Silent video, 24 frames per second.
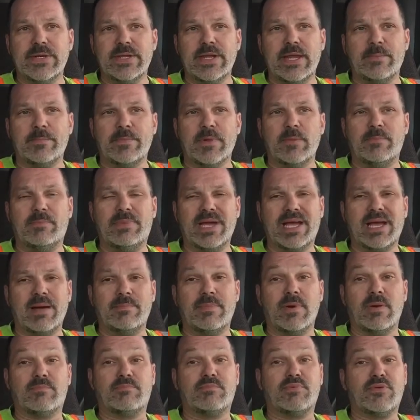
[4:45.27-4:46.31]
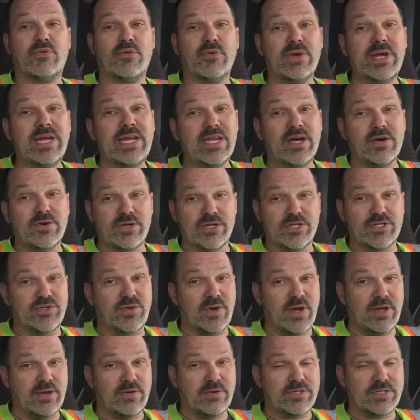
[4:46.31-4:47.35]
And I'm going to pick up a preloaded
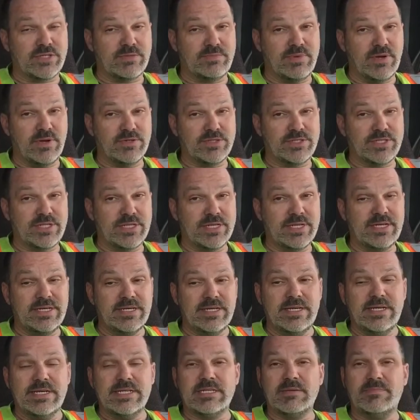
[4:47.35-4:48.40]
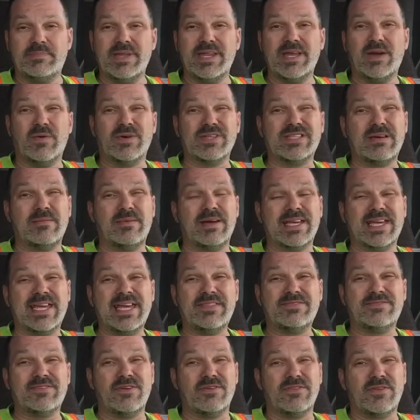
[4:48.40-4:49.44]
trailer, supposedly. Depending on what time I
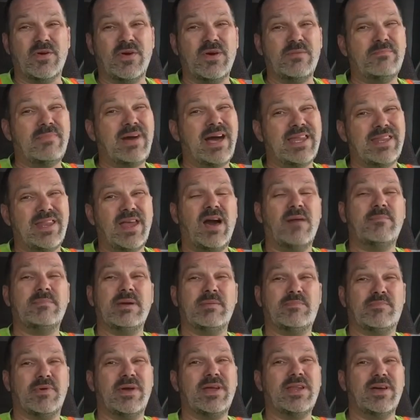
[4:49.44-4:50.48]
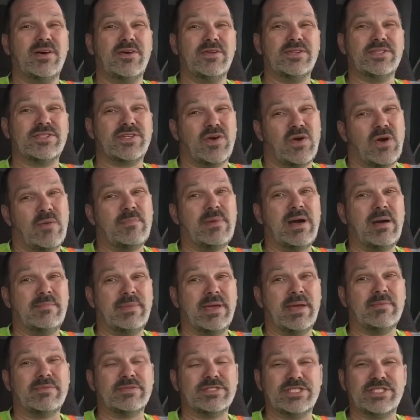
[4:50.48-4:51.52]
get there, though, it might not be preloaded, so I might
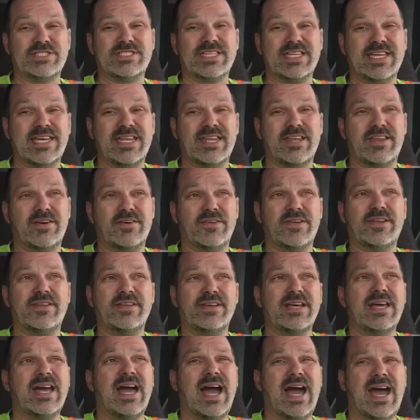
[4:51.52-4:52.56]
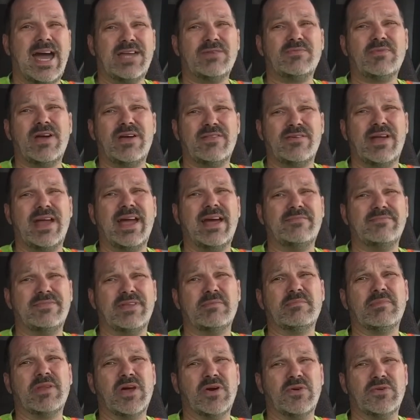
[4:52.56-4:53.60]
be able just to get it loaded. I'd rather have
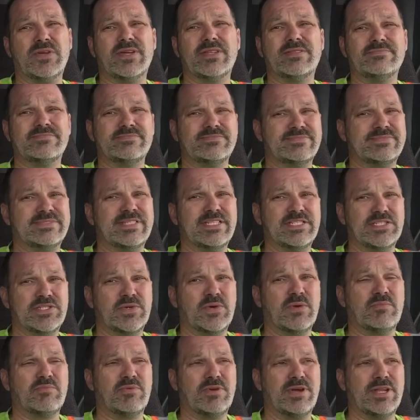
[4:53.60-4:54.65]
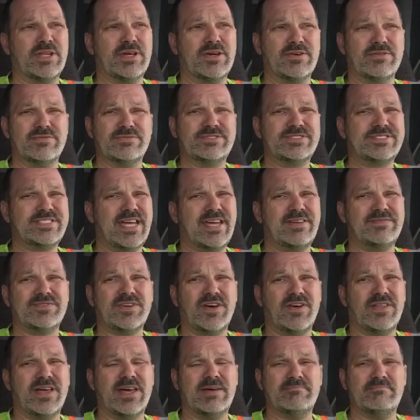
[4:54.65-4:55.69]
them load it than do a preload. Saves
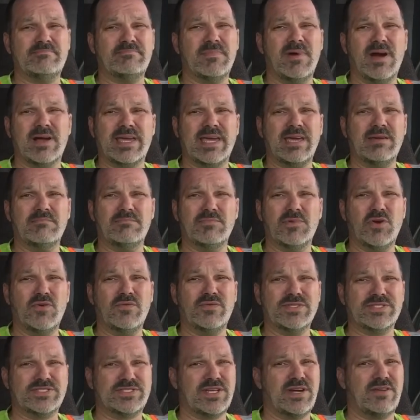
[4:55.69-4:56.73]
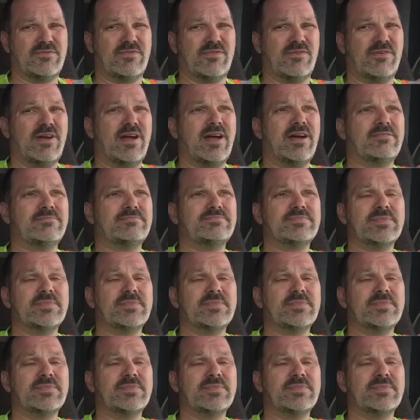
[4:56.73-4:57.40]
all that mucky moving stuff around.